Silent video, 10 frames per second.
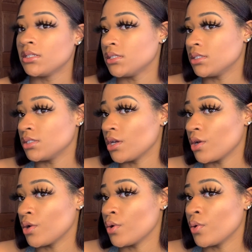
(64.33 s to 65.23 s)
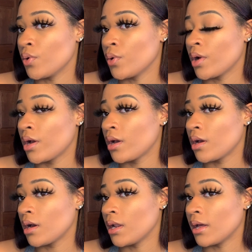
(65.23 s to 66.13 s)
so
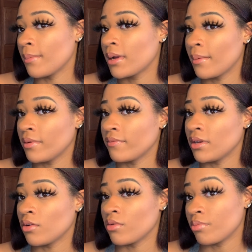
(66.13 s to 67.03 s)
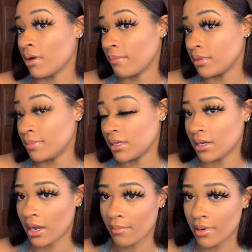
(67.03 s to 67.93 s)
an upcoming video will probably be an
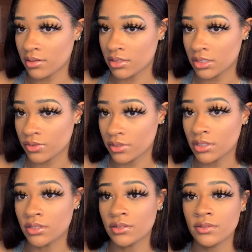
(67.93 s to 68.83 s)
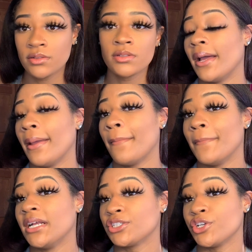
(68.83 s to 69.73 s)
eyebrow tutorial.
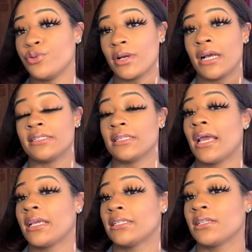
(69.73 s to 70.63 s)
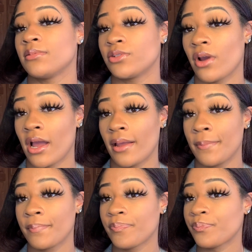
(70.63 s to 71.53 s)
Make sure you guys like and subscribe
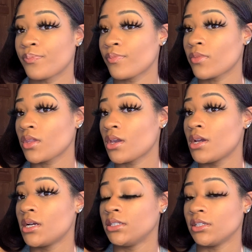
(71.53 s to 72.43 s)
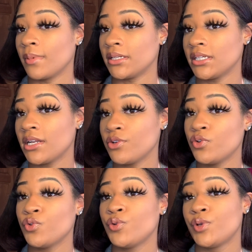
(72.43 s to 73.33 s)
to my
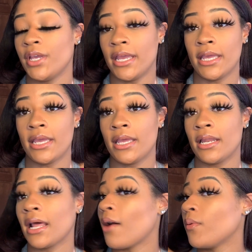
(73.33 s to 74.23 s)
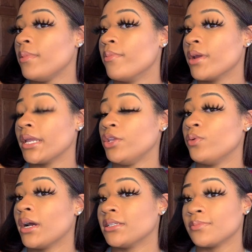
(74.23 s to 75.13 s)
channel, and I will be bringing you
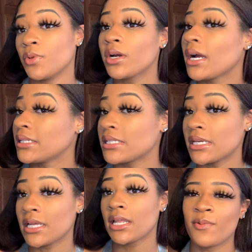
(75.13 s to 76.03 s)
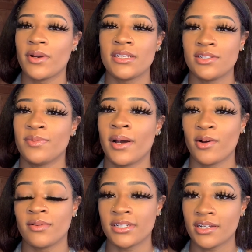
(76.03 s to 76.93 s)
guys more content. I wanted to do my
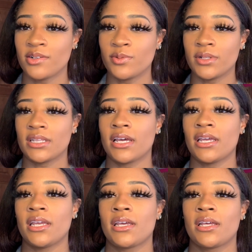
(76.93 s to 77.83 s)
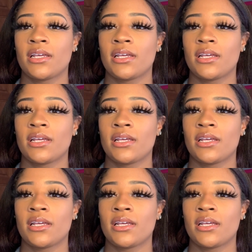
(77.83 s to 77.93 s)
own channel with like